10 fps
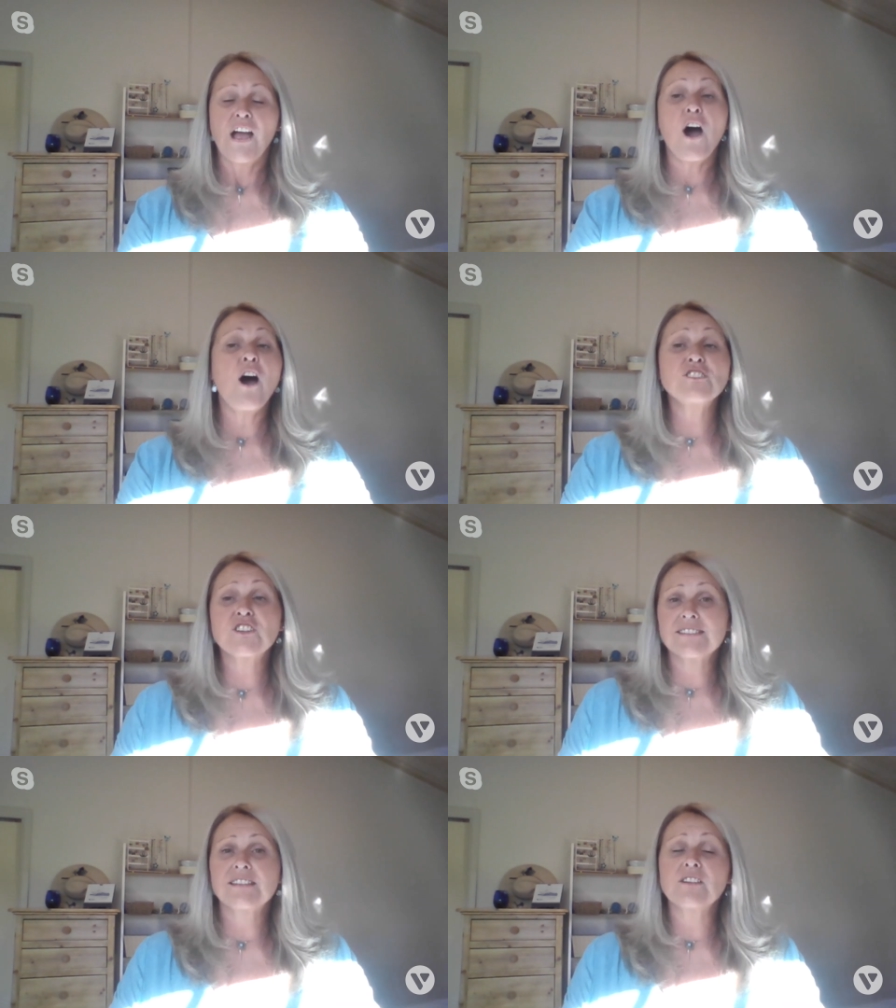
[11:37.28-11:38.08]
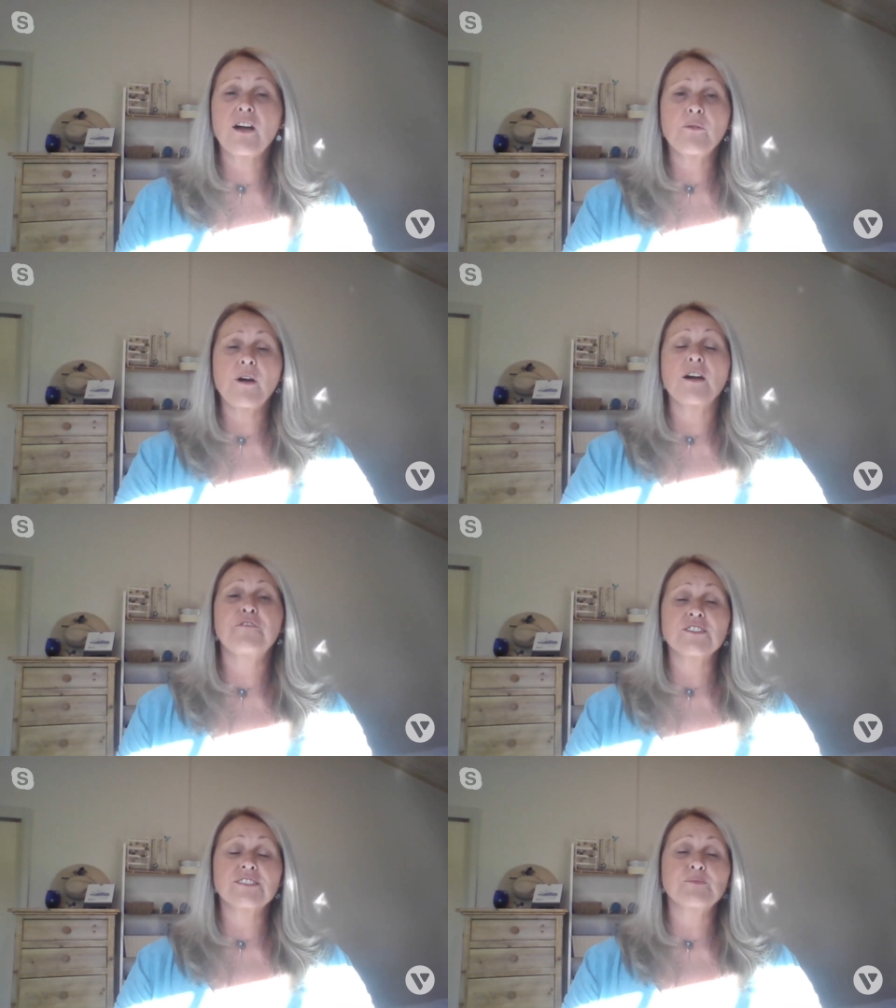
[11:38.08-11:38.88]
Oh, just look, I, I,
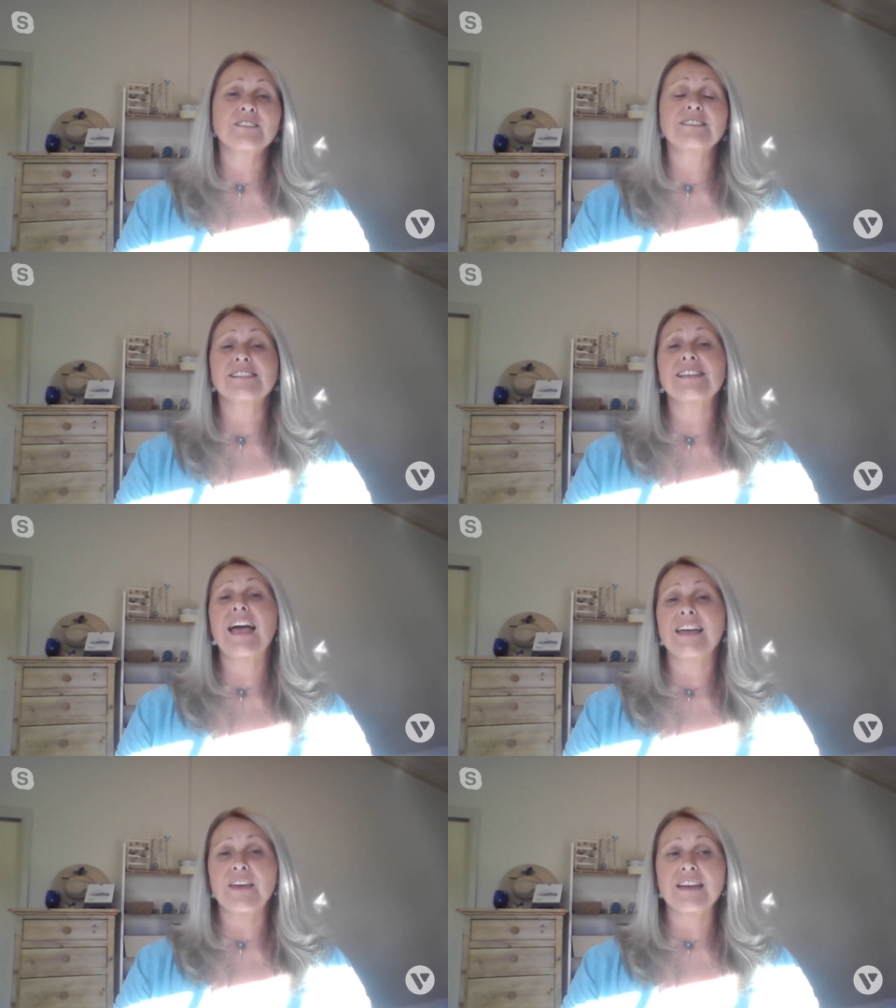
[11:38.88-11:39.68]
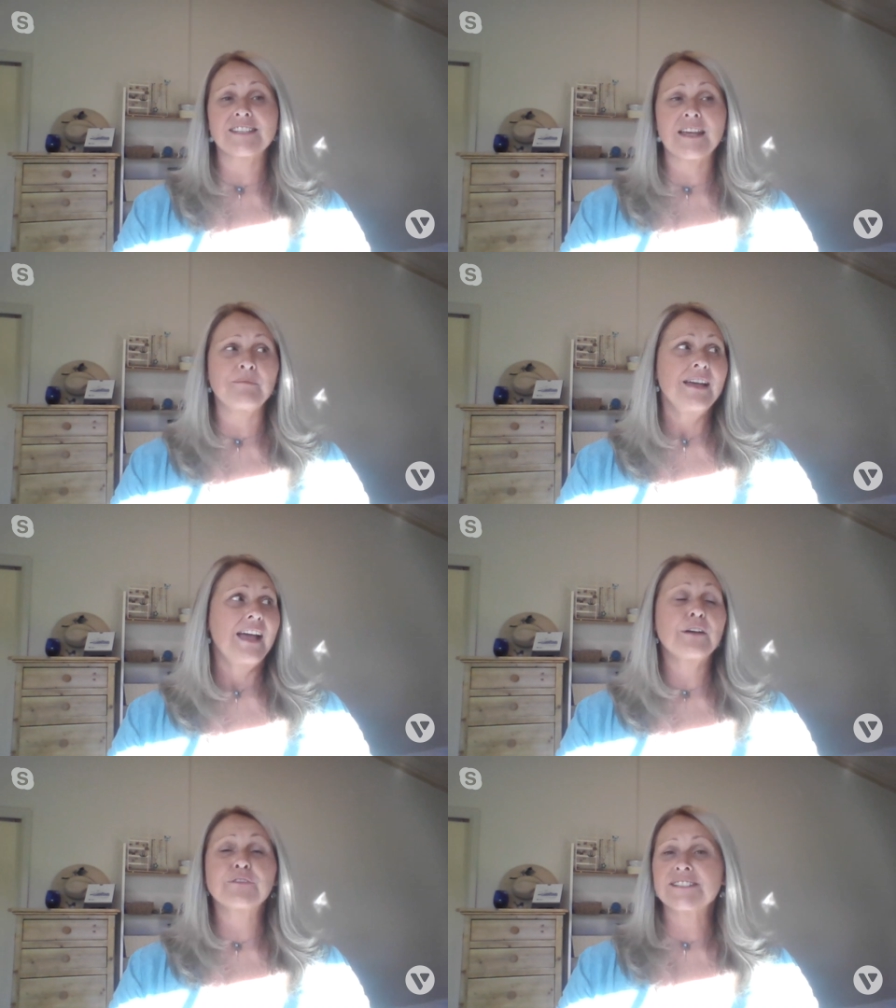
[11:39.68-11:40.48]
first wanted to say that um,
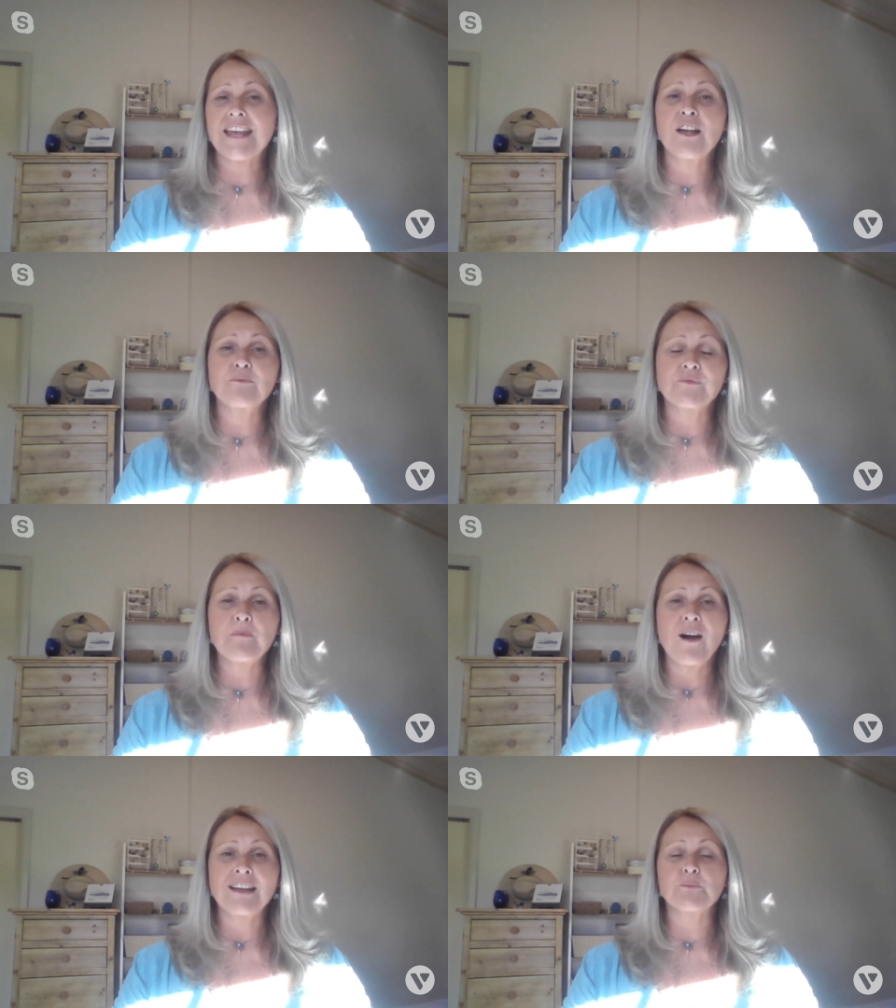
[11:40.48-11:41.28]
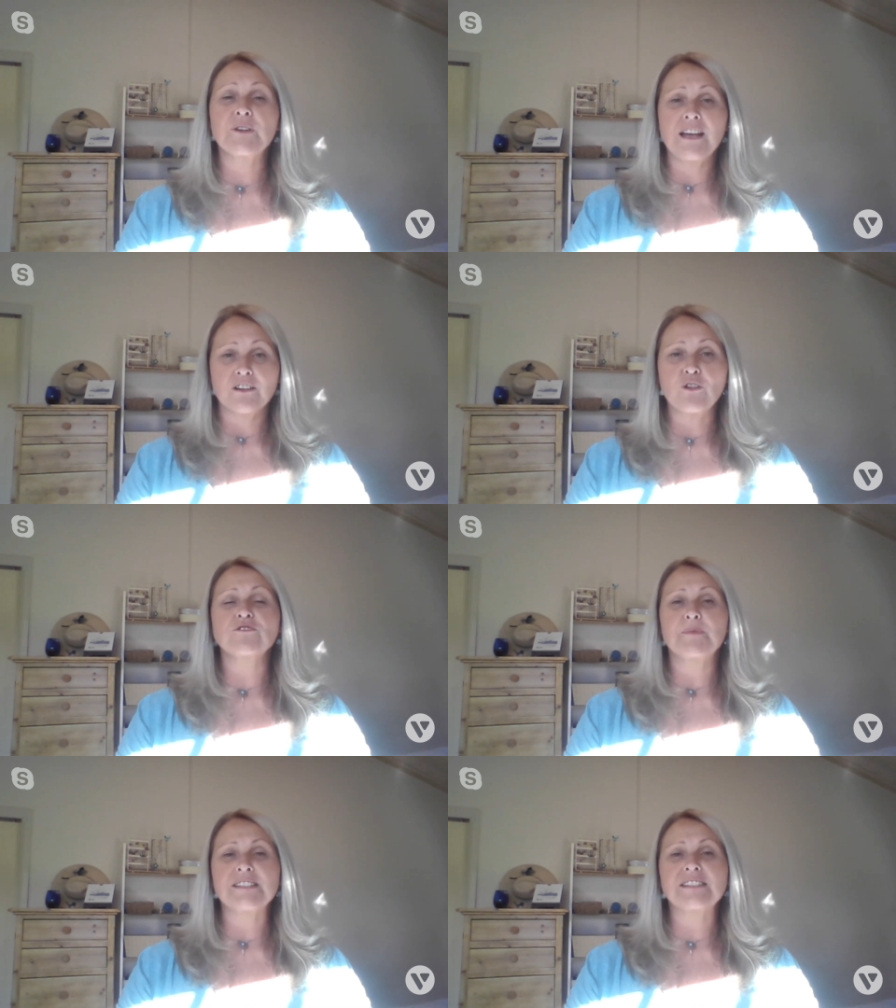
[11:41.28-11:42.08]
every day I'm reminded we are
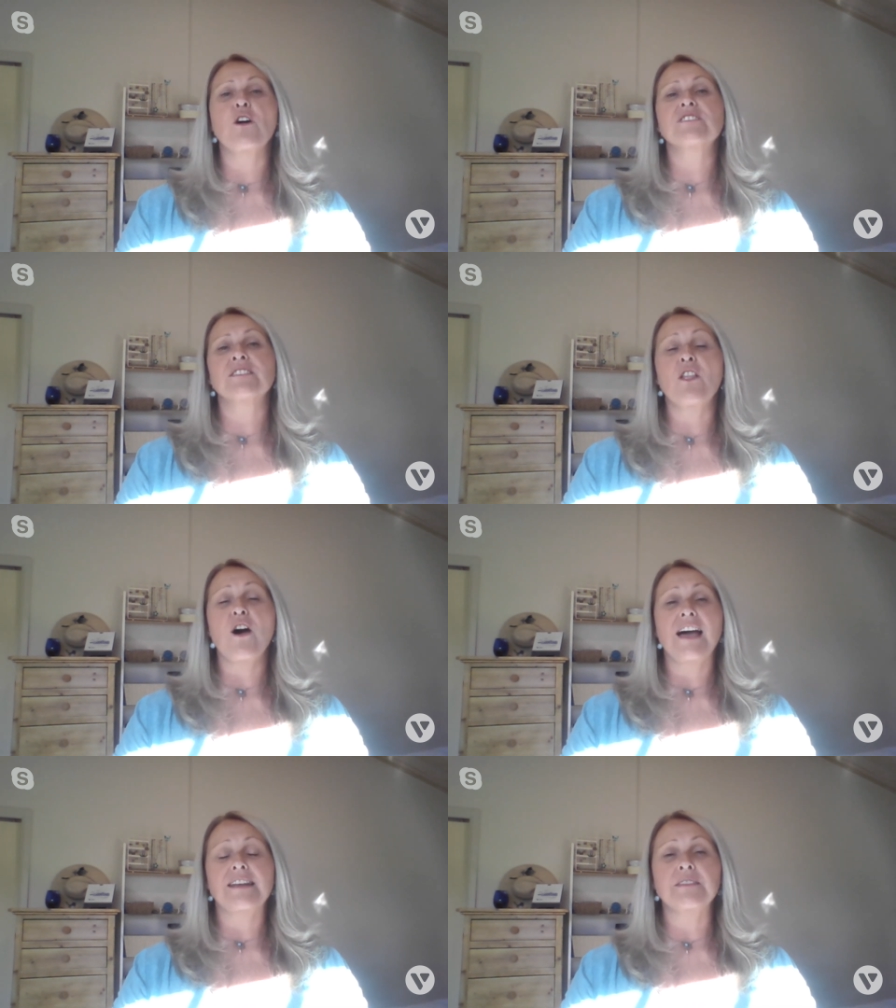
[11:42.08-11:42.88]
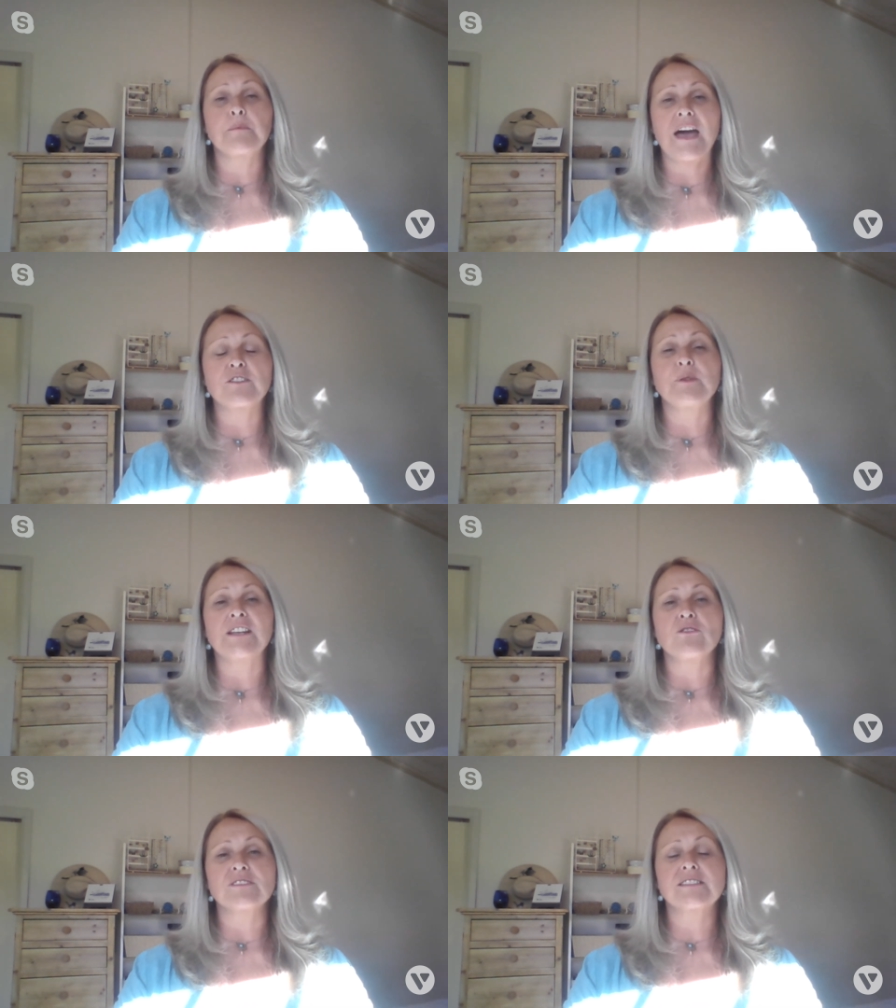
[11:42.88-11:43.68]
called to be salt and light, and the battle
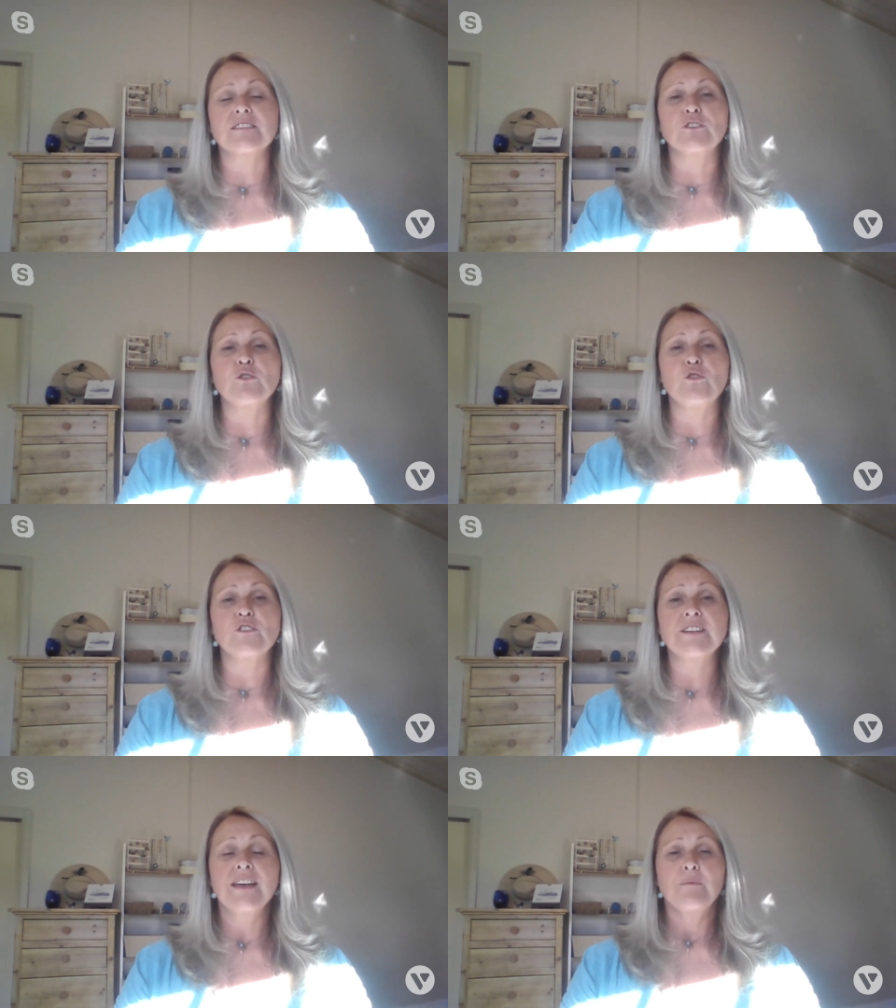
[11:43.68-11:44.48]
belongs to the Lord.